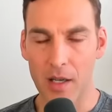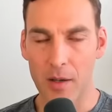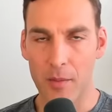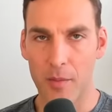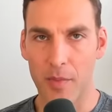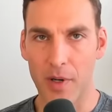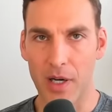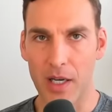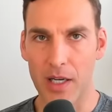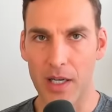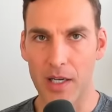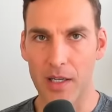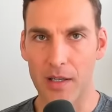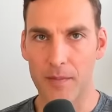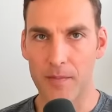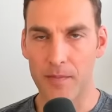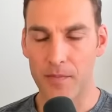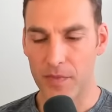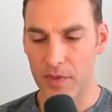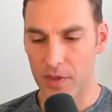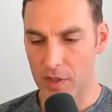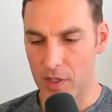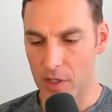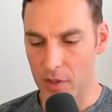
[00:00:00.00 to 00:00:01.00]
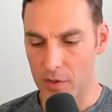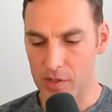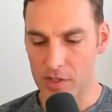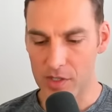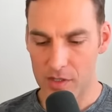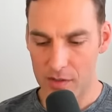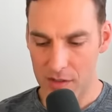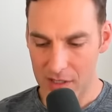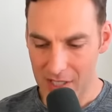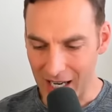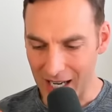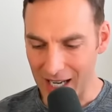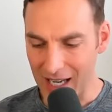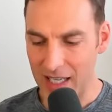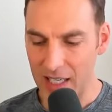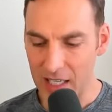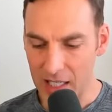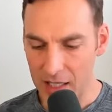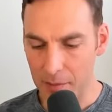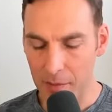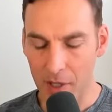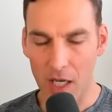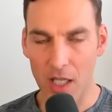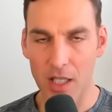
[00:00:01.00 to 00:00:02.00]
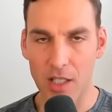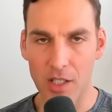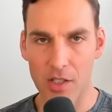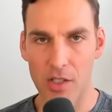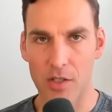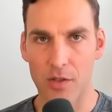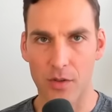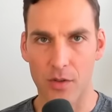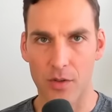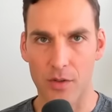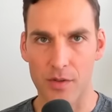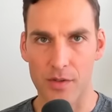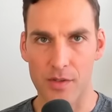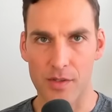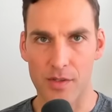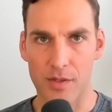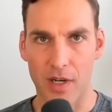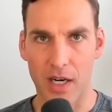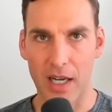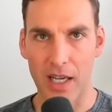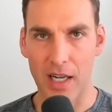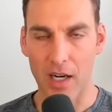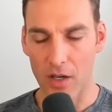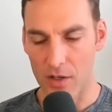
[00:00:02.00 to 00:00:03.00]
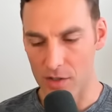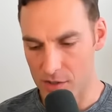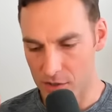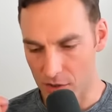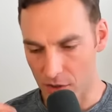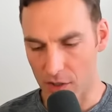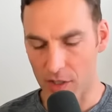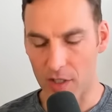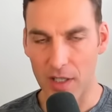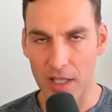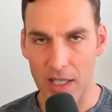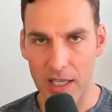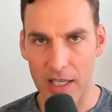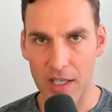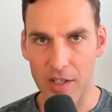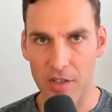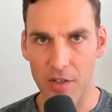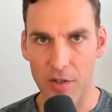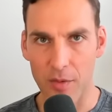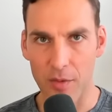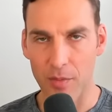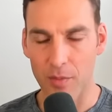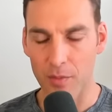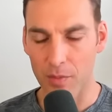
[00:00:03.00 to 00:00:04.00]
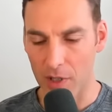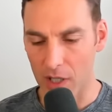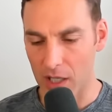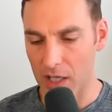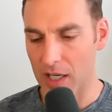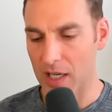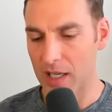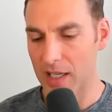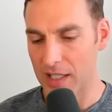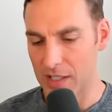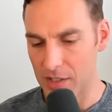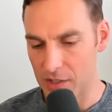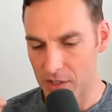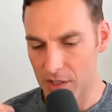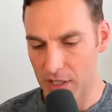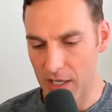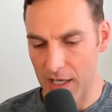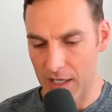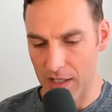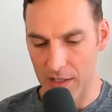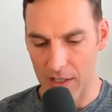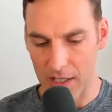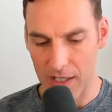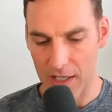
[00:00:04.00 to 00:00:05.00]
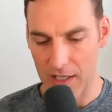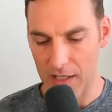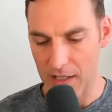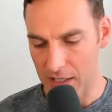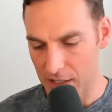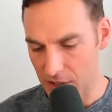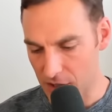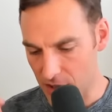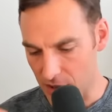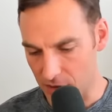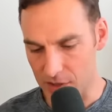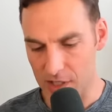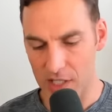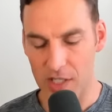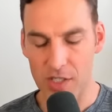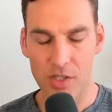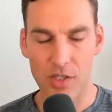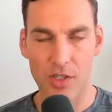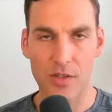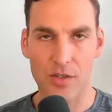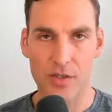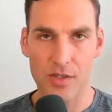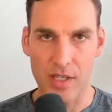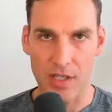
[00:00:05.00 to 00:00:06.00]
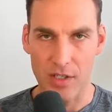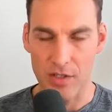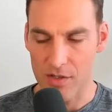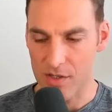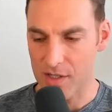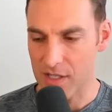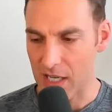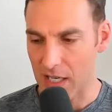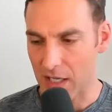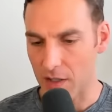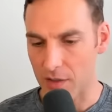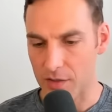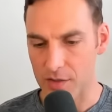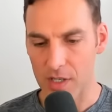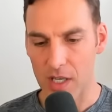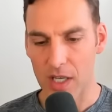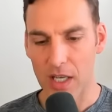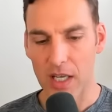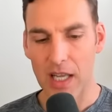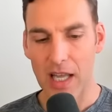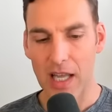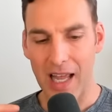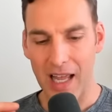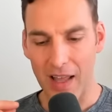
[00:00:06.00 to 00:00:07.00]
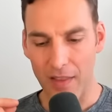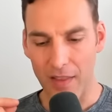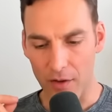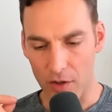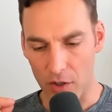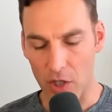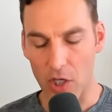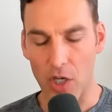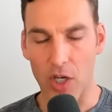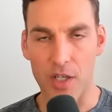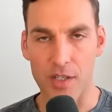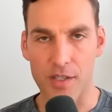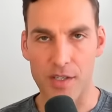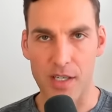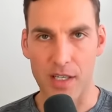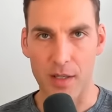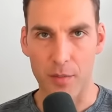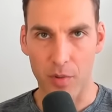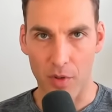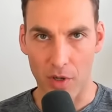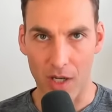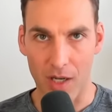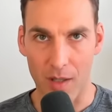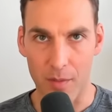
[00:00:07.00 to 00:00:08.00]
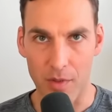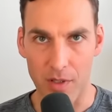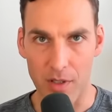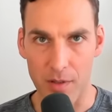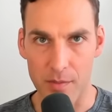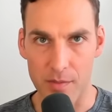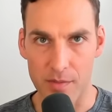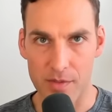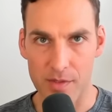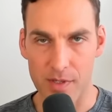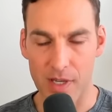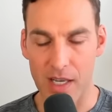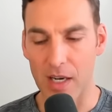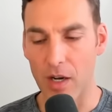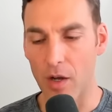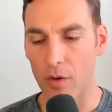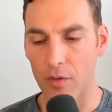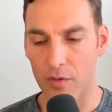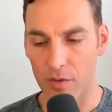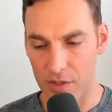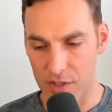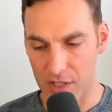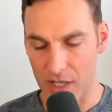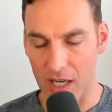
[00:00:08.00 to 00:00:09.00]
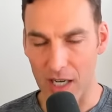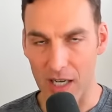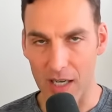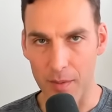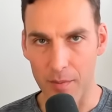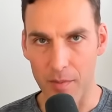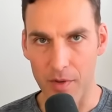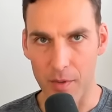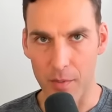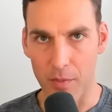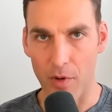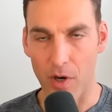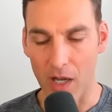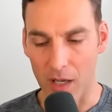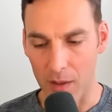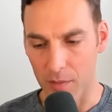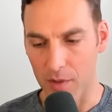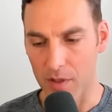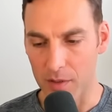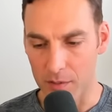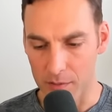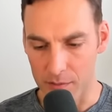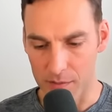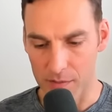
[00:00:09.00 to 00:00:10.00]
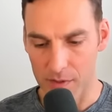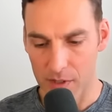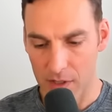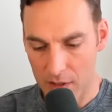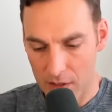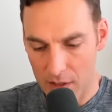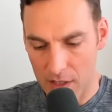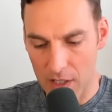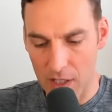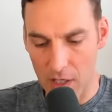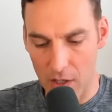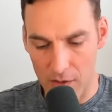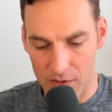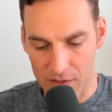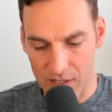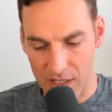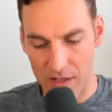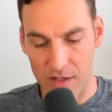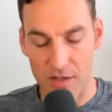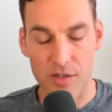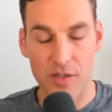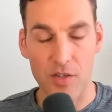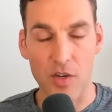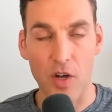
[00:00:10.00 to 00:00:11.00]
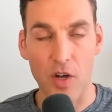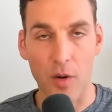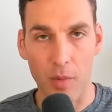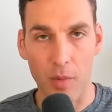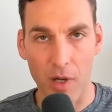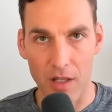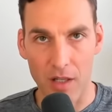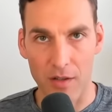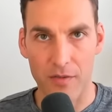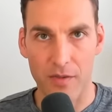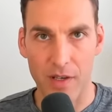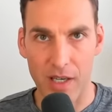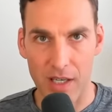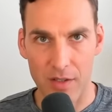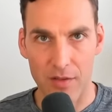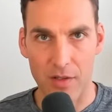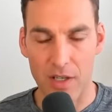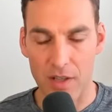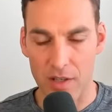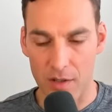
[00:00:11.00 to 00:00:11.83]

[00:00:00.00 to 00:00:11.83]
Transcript: No. But those tiny molecules, right, are circulating in your blood and, and, and into your tissues and your cells, and they're causing problems. And over time, the problem, you know, it's like the snowball effect, right?